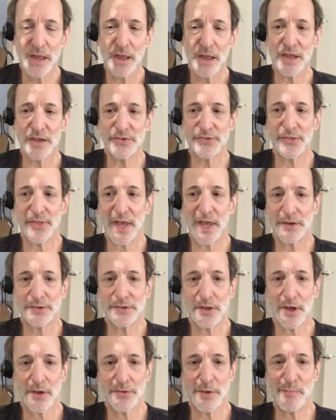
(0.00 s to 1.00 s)
is that
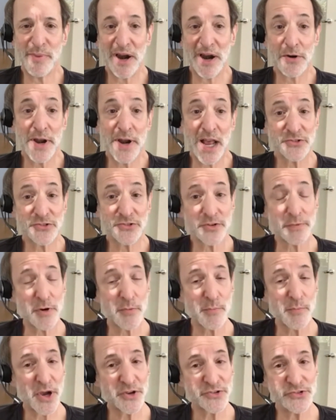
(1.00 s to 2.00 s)
the paradox of
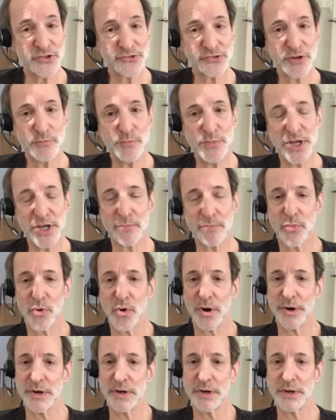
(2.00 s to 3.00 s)
robustness could be
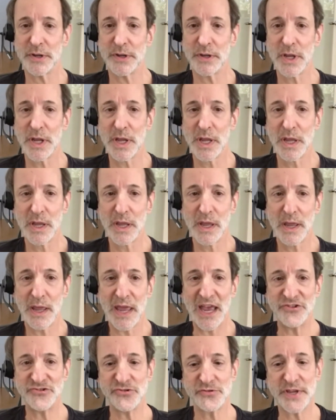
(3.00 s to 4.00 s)
important.
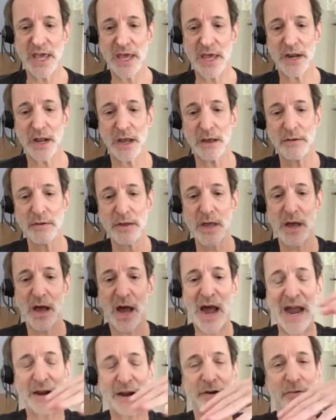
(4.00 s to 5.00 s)
As you get a
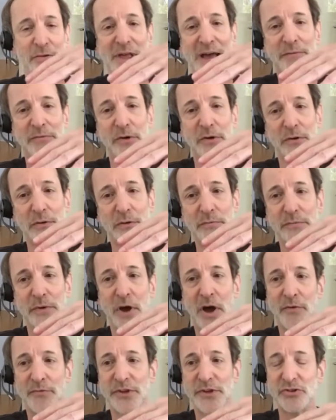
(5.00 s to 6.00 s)
higher level
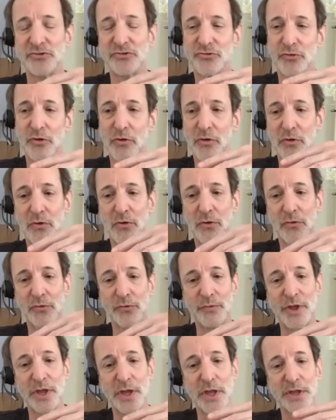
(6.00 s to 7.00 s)
of control
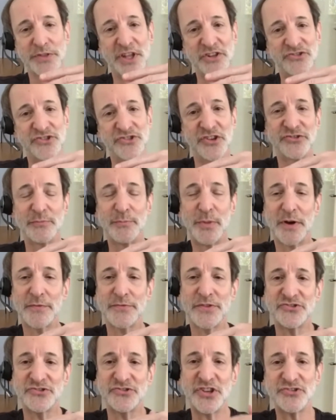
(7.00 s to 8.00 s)
that sits above
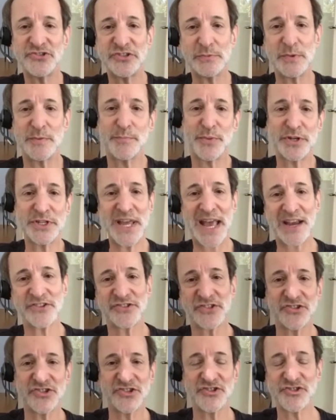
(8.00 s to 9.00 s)
the system and protects
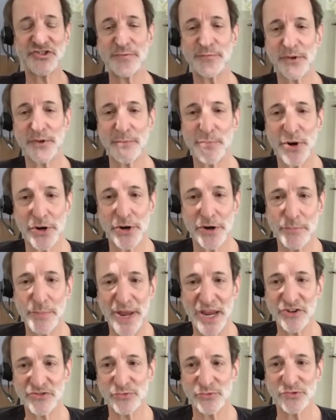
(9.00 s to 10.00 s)
the system from
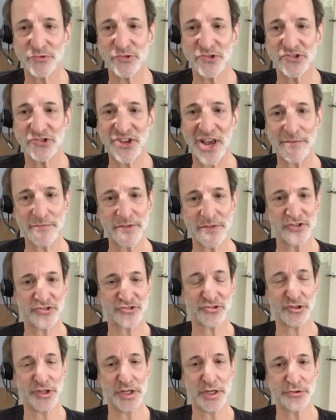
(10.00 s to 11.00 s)
perturbations, which is
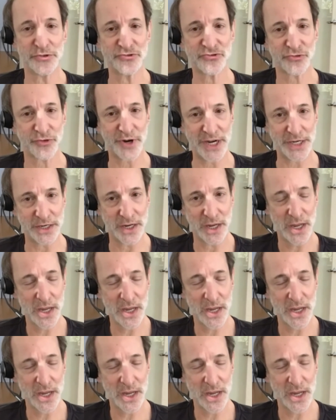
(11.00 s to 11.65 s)
obviously a trait